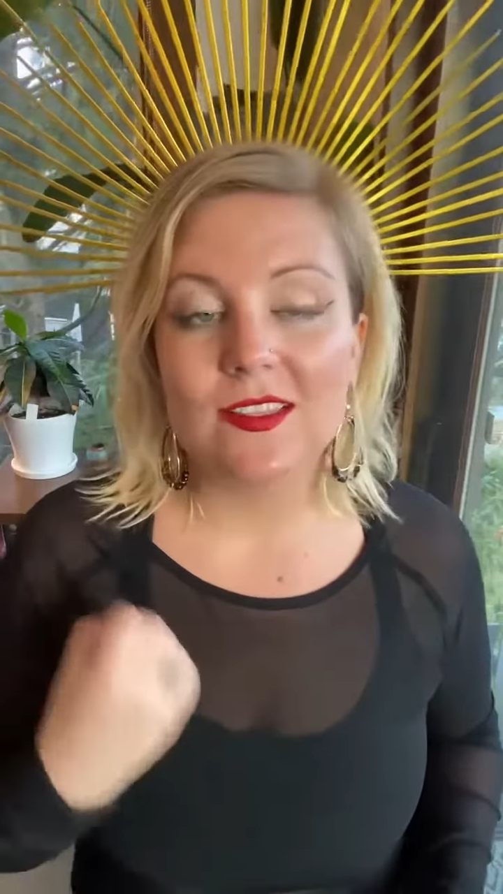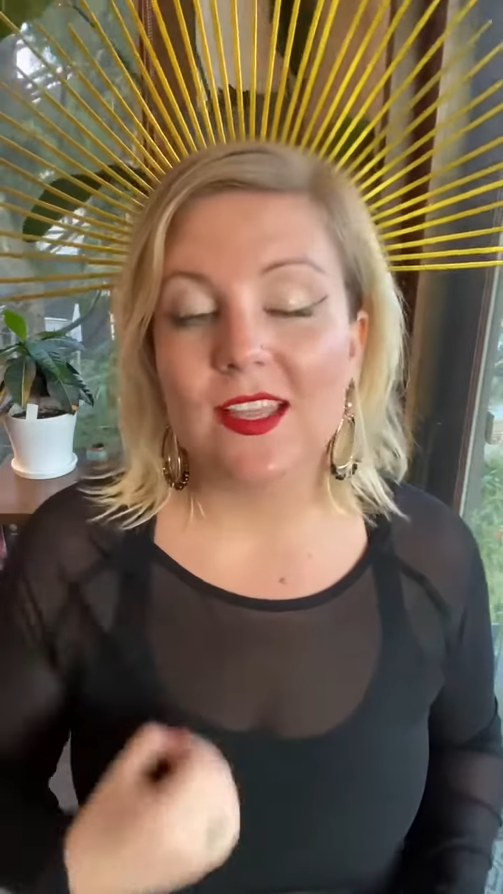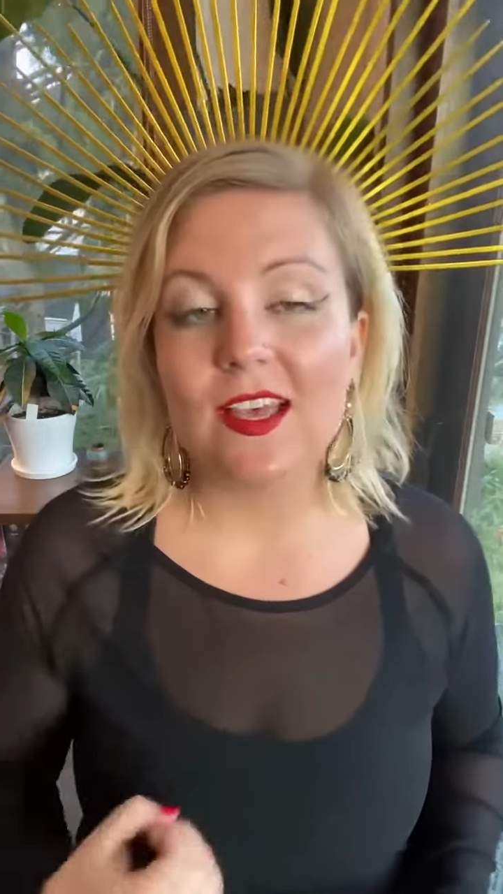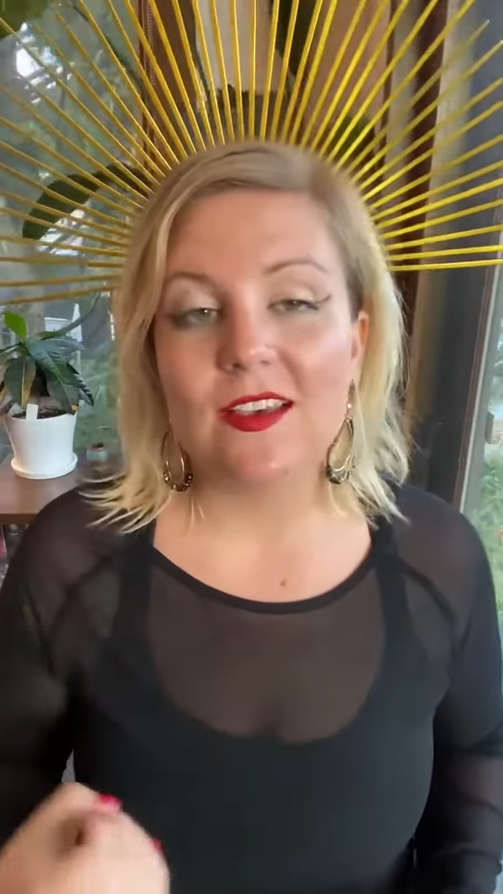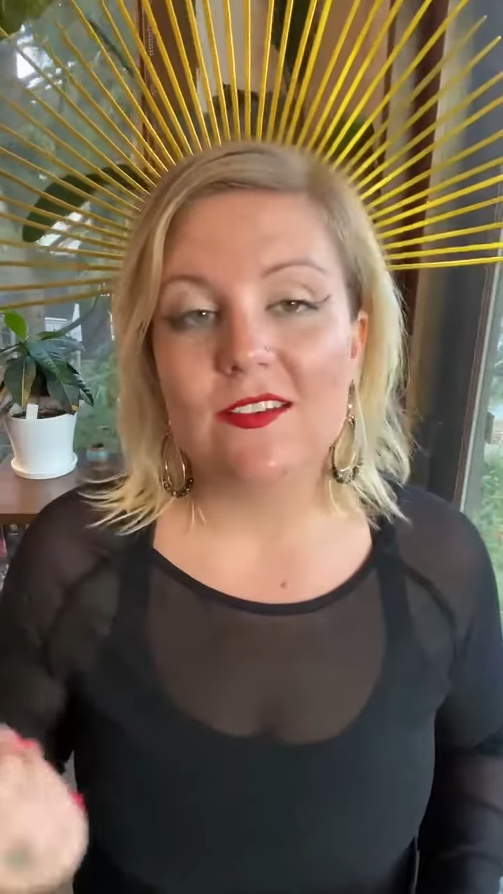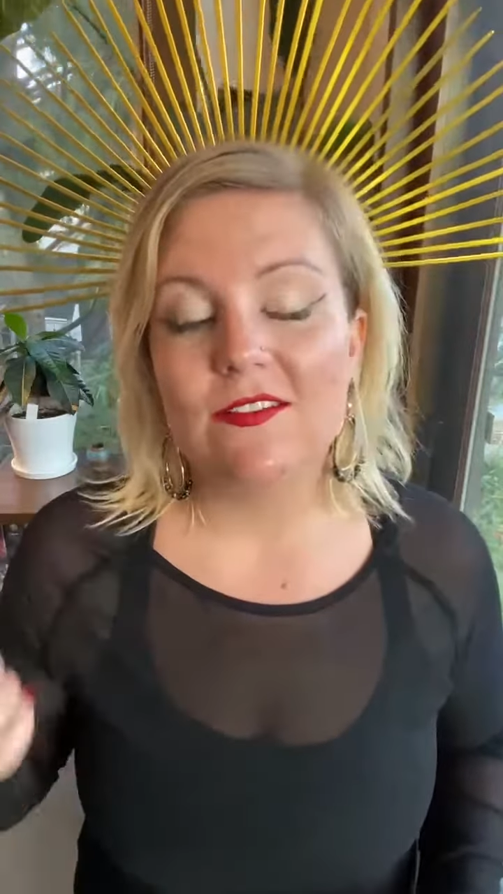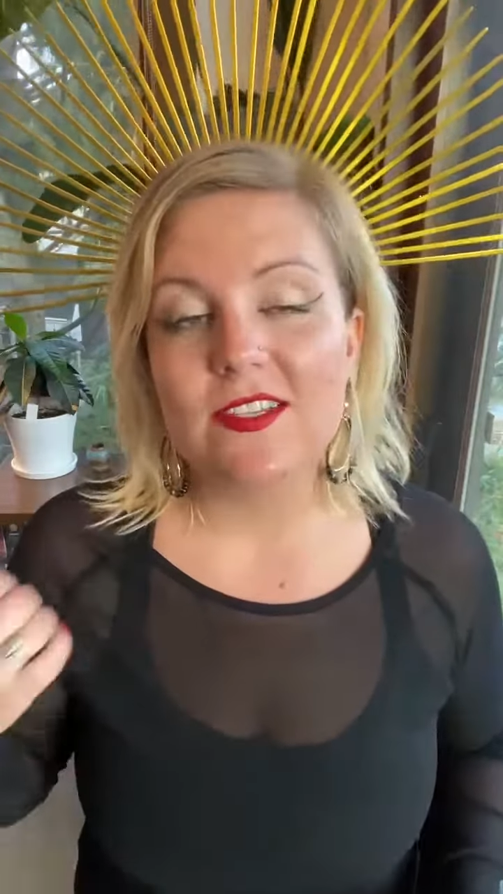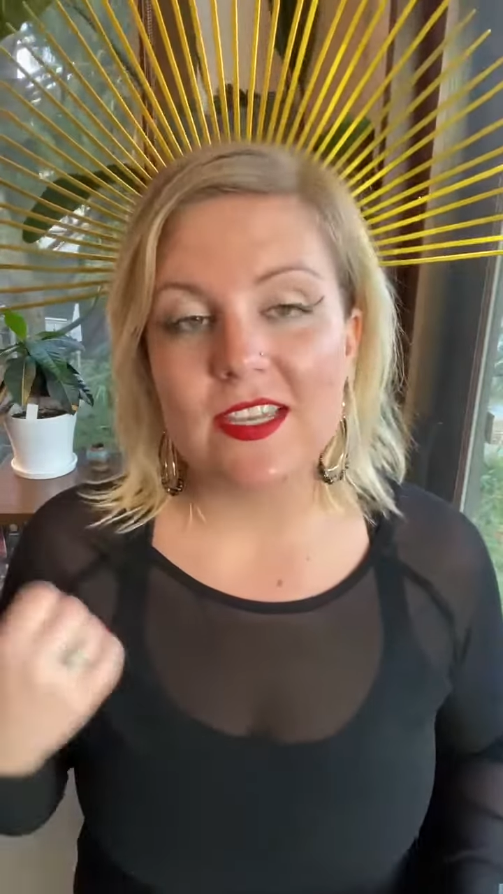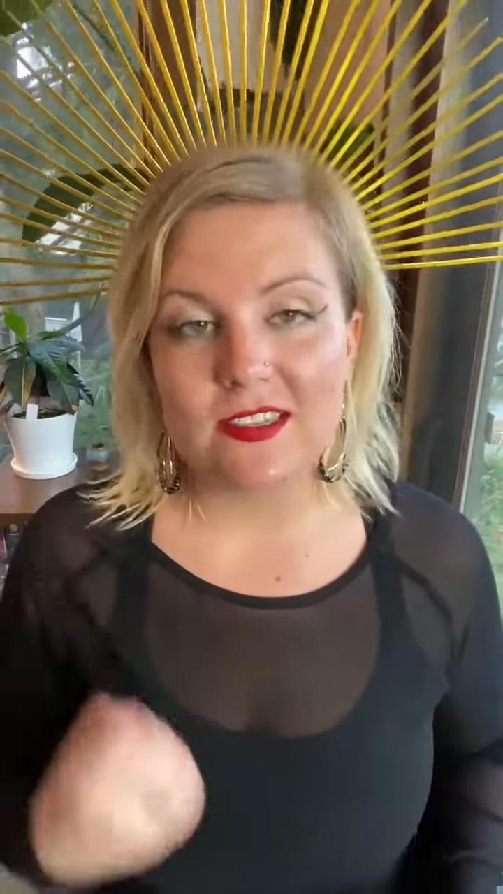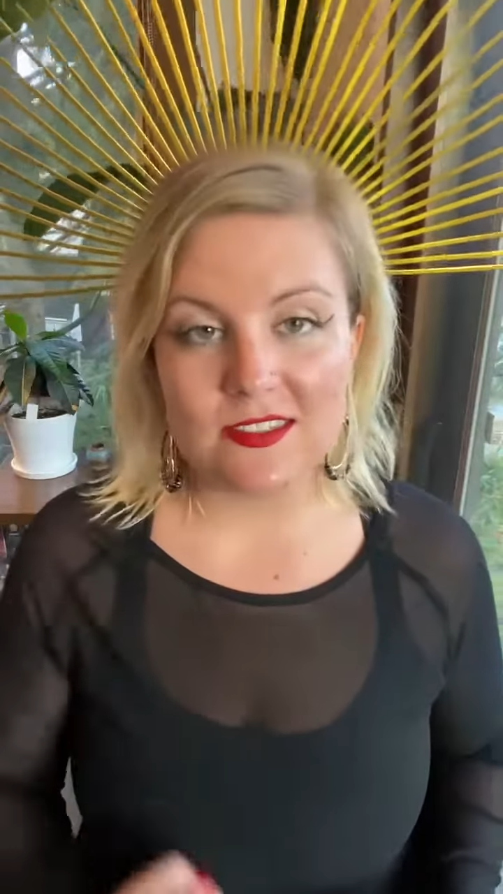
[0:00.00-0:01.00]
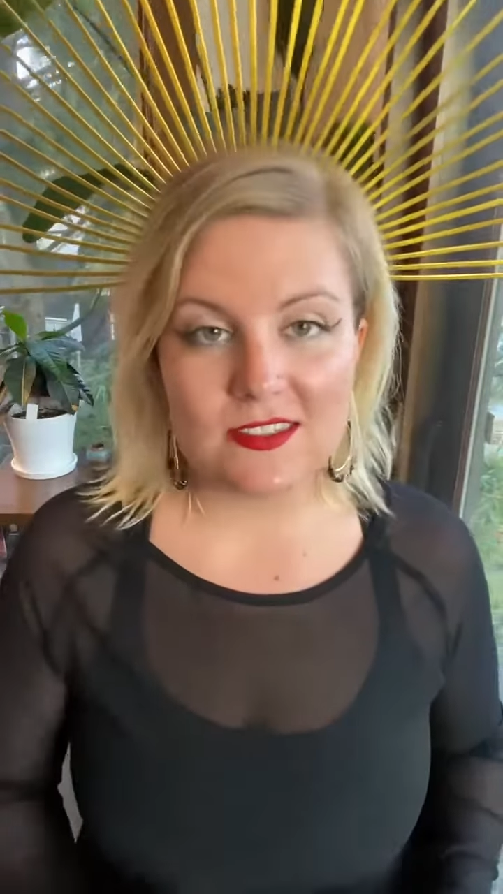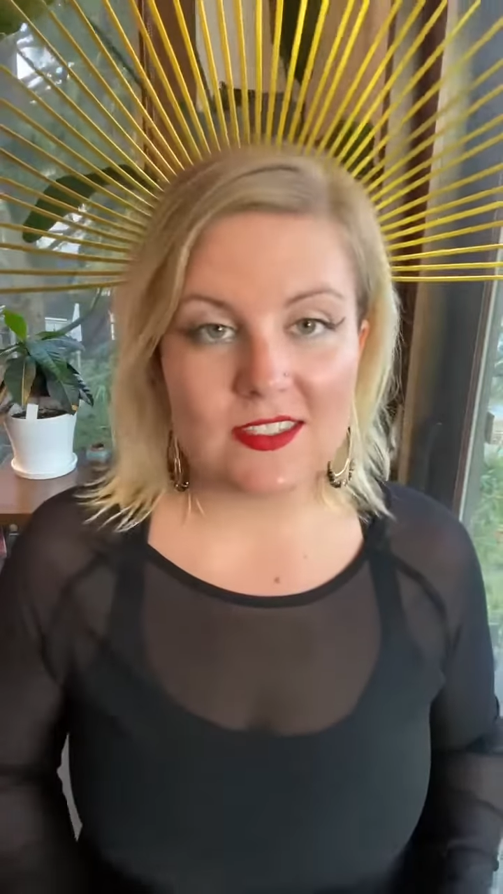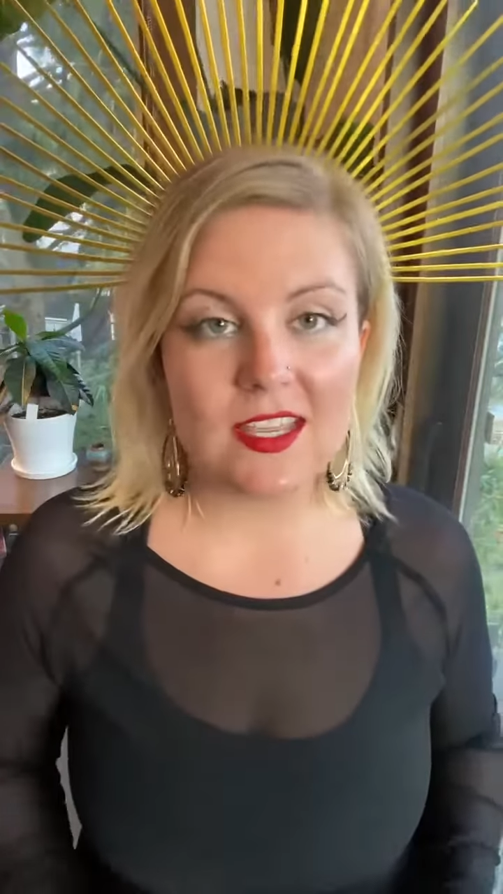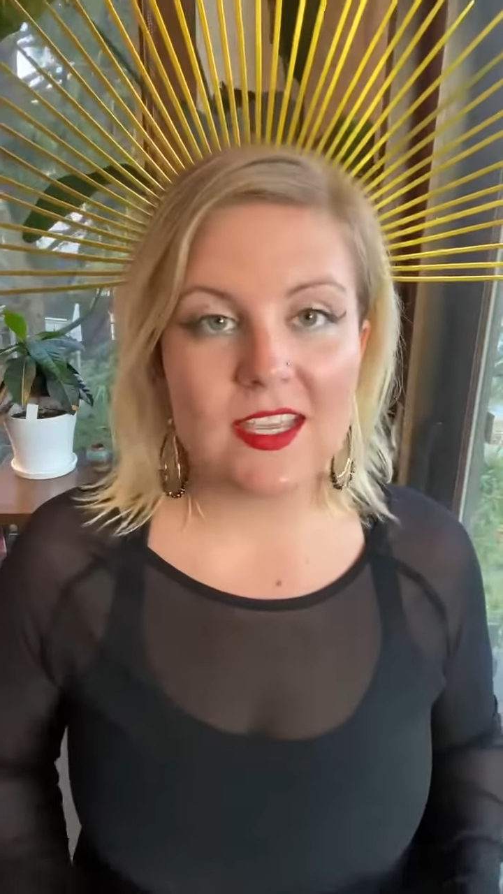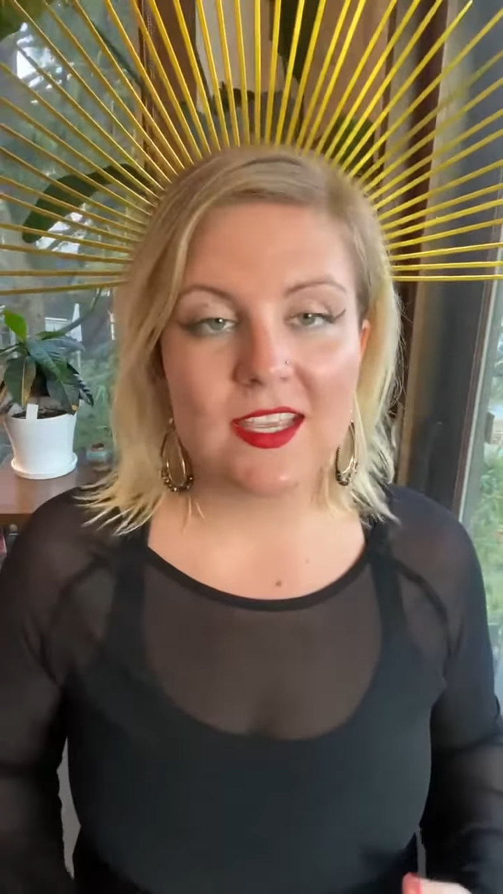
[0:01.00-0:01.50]
loved and
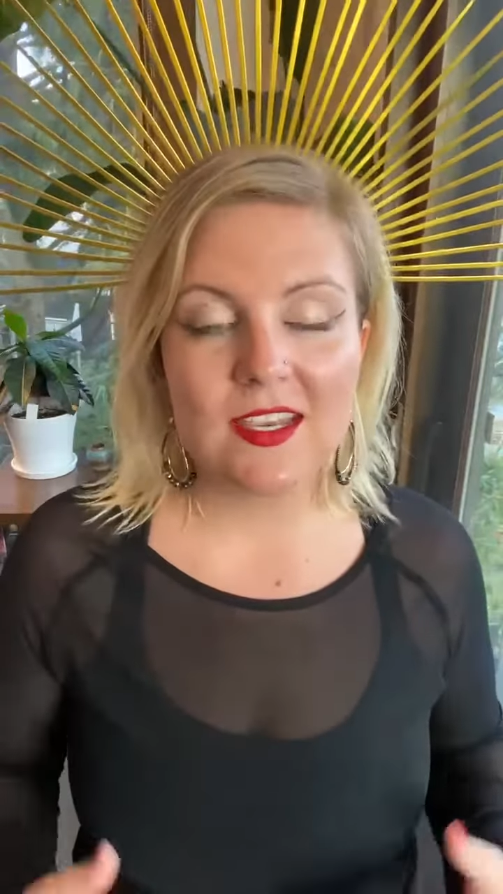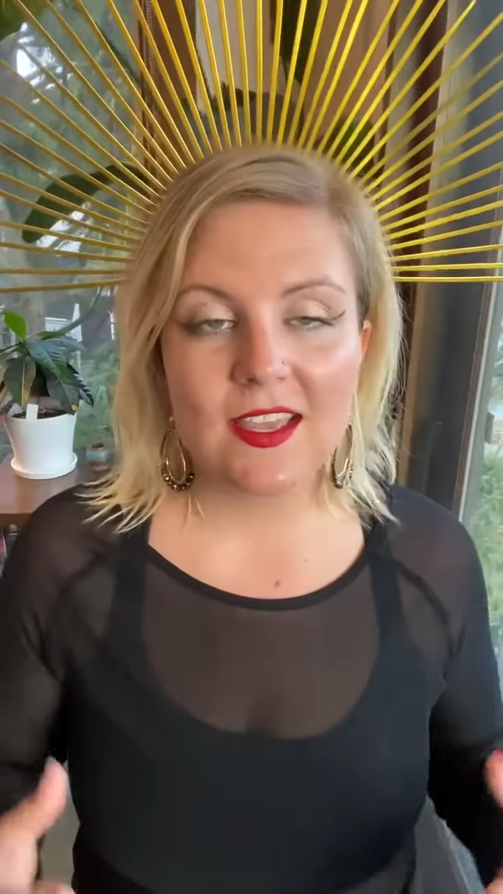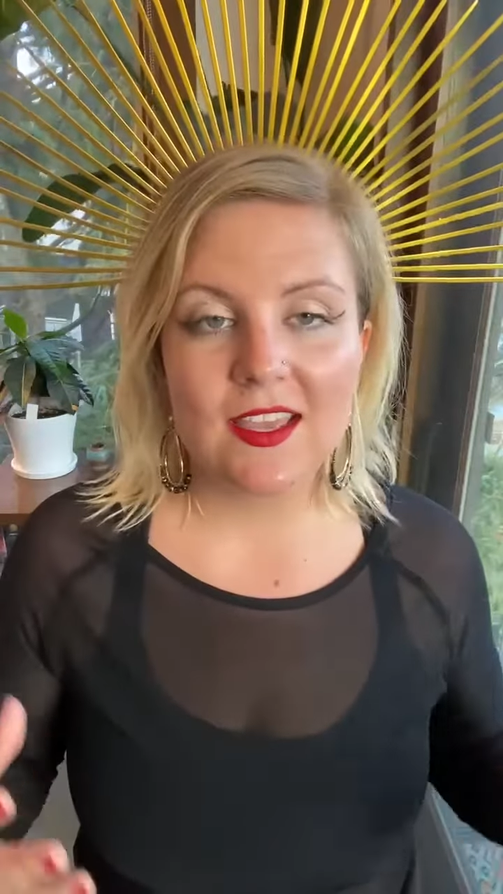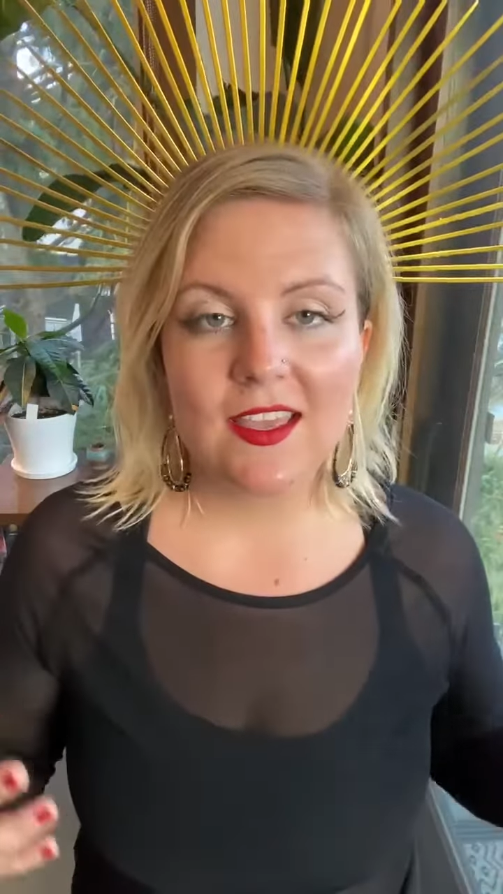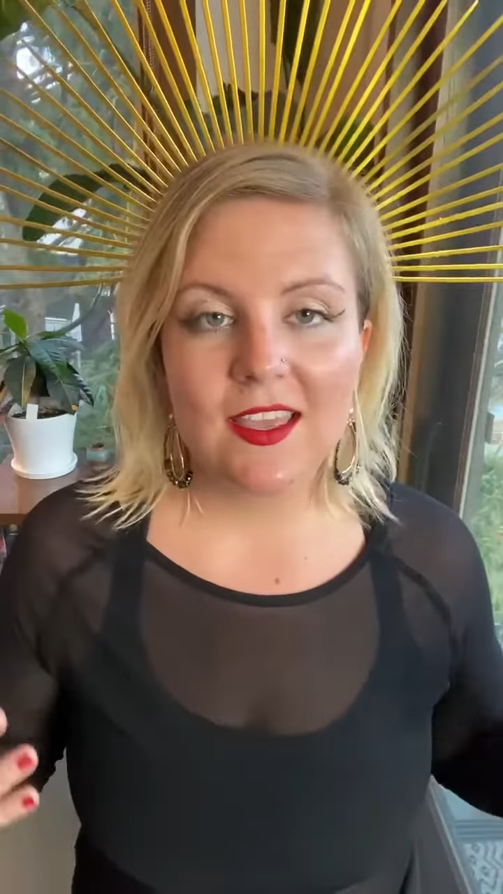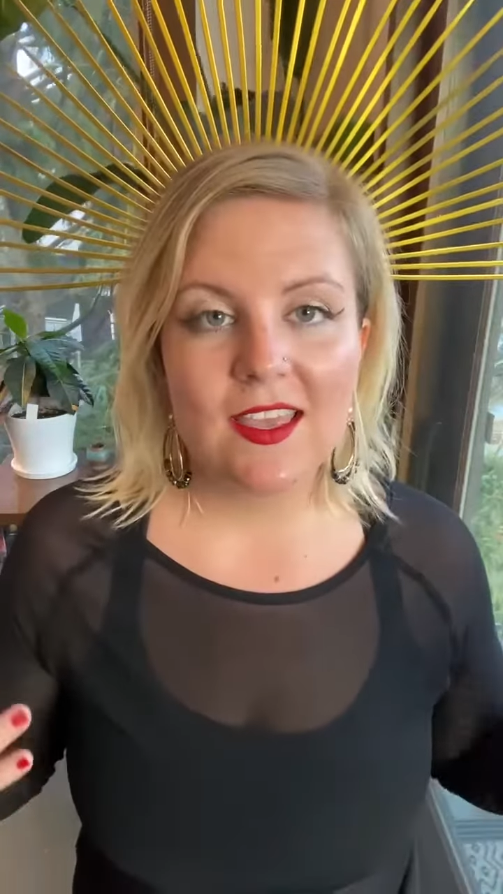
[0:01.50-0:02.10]
seen.